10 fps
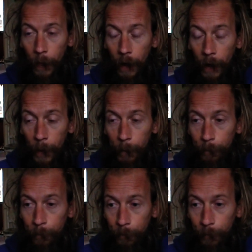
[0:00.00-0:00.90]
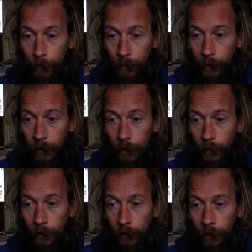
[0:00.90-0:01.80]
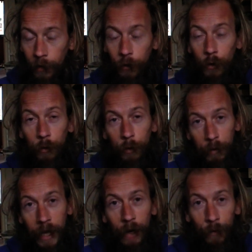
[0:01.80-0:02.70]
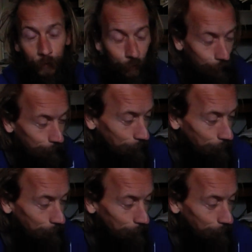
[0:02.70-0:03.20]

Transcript: Um, called them the Elves.